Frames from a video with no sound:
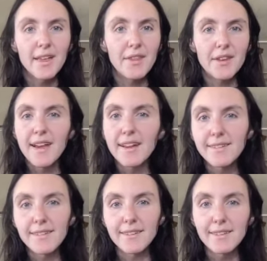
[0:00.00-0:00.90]
the
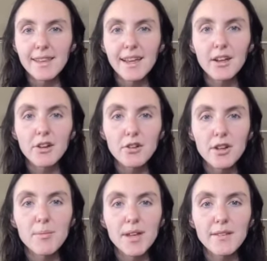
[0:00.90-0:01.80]
nicest, thick,
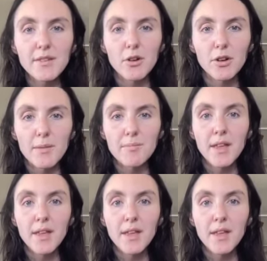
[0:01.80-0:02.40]
creamiest yogurt.